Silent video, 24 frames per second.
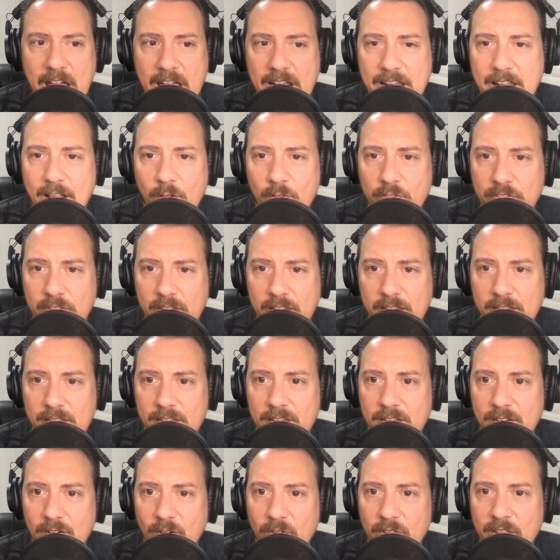healthy.
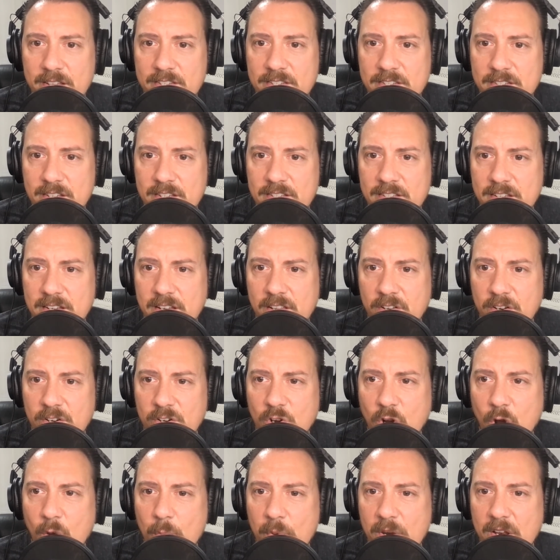You know, that's just another
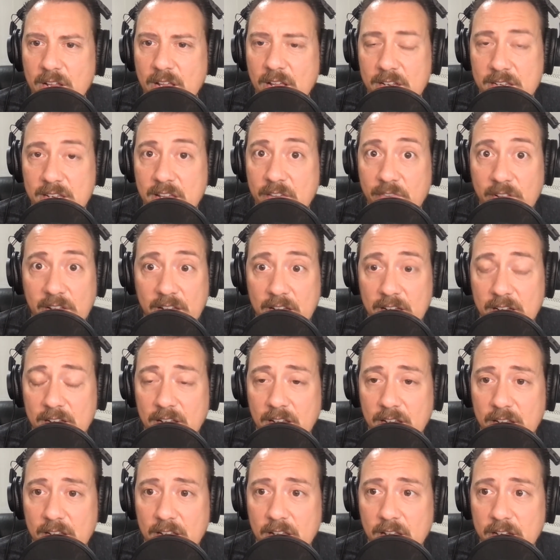coping, definitely
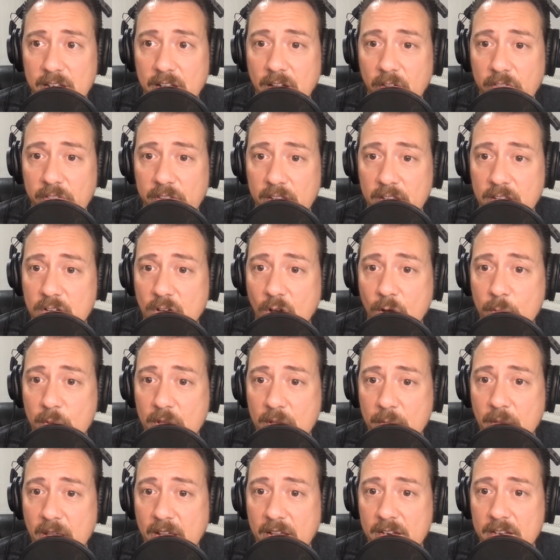a unhealthy
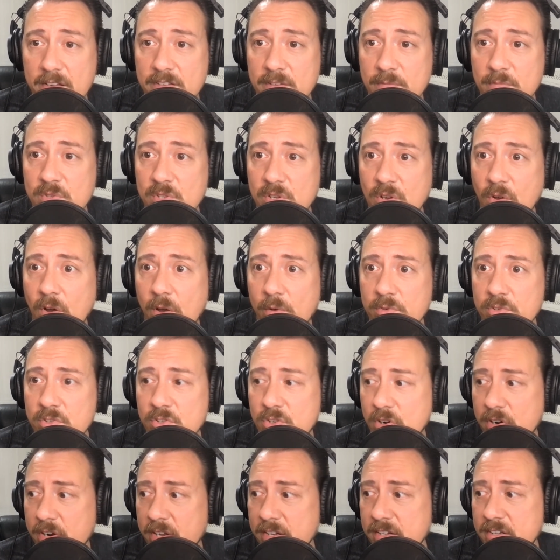coping mechanism. So I was
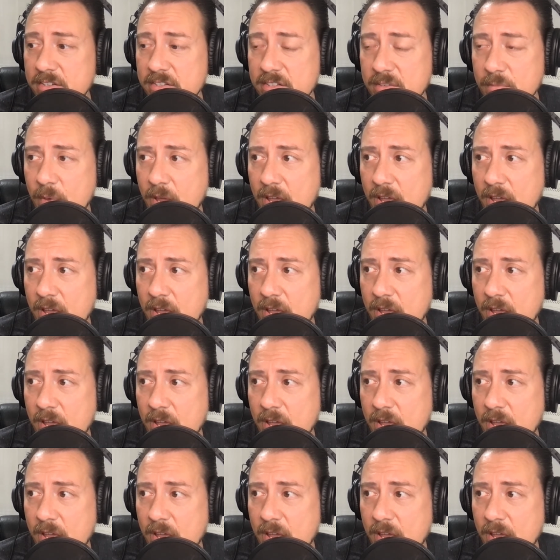turning to some